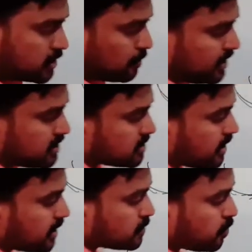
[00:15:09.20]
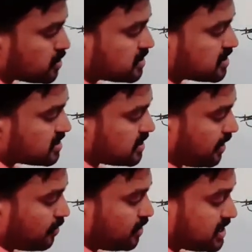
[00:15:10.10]
please transpose this
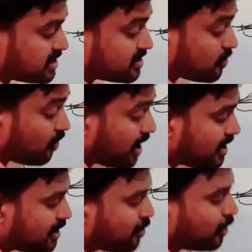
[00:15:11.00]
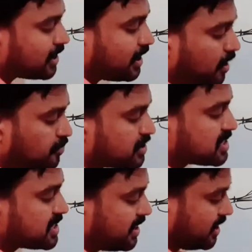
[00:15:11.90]
10 which is dividing on the left
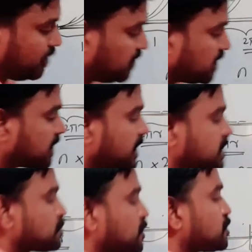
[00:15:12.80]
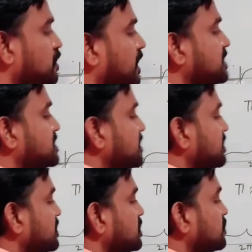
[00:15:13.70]
side. If it is transposed to right side,
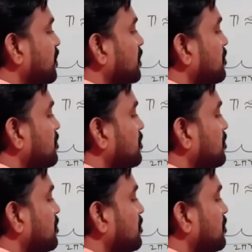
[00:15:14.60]
it is for